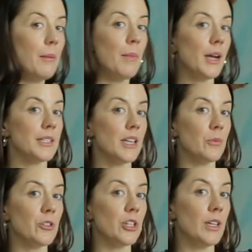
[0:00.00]
my
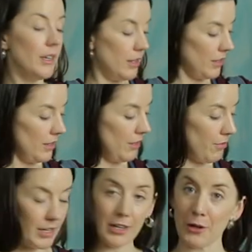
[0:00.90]
sandwich in here,
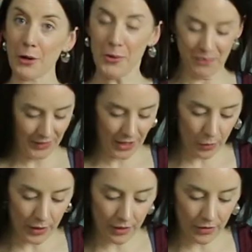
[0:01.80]
ready to go.
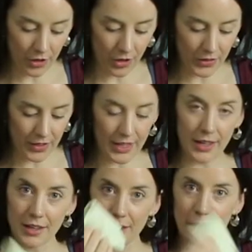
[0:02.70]
We've got
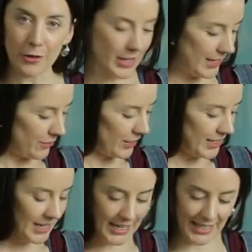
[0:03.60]
the cookies for the
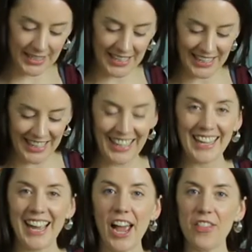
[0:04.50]
teddies
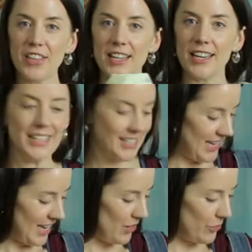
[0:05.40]
and the teddy
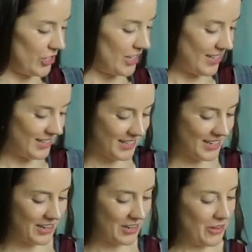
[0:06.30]
sandwiches.
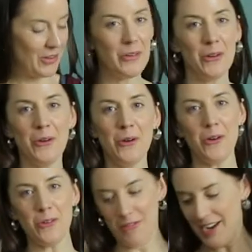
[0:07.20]

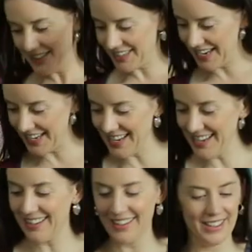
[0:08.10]
All right, Teddy.
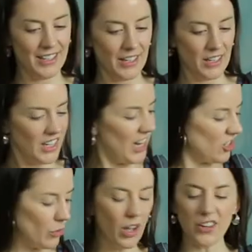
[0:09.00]
Now,
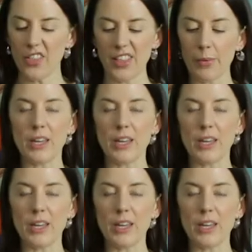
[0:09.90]
do you know what? I don't think